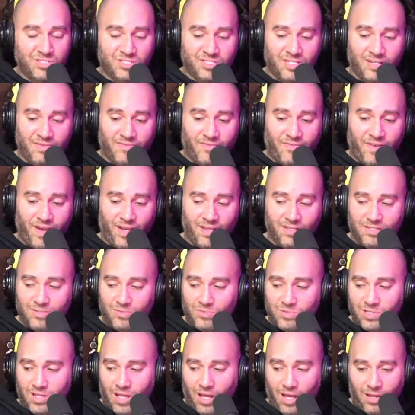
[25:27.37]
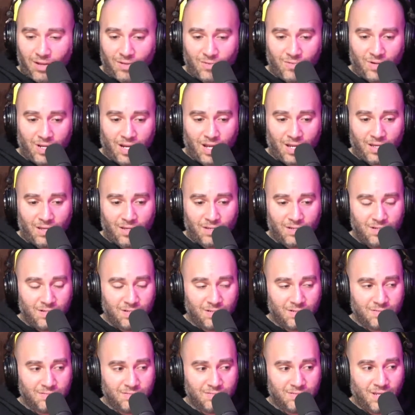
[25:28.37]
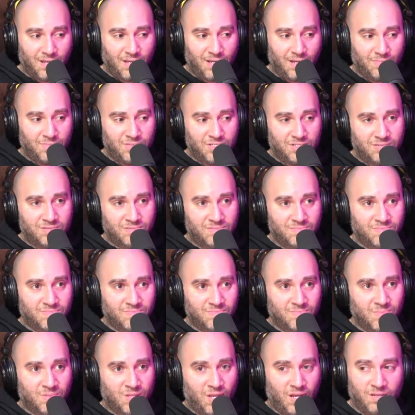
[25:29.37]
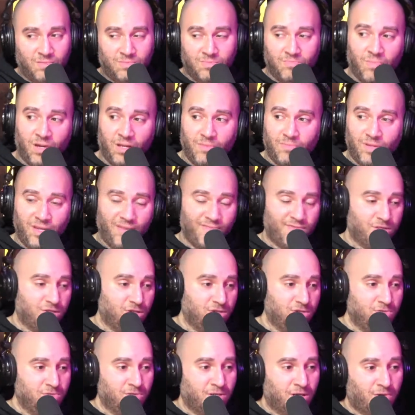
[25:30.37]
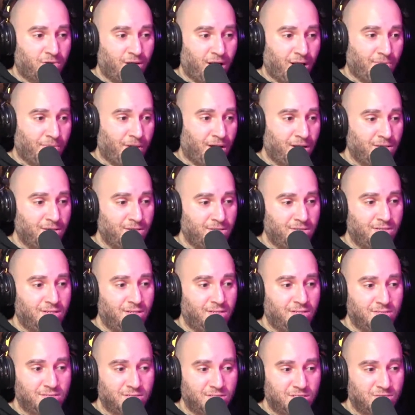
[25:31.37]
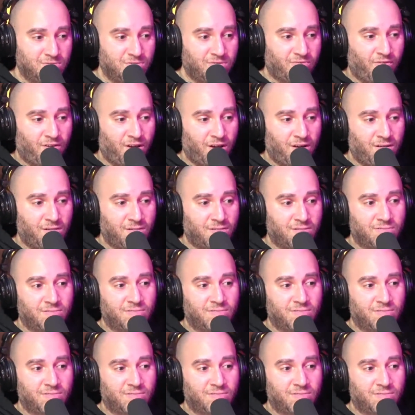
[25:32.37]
getting fancy with like what I can cook. Like I made beef stew in a crock pot the other day. She was fire.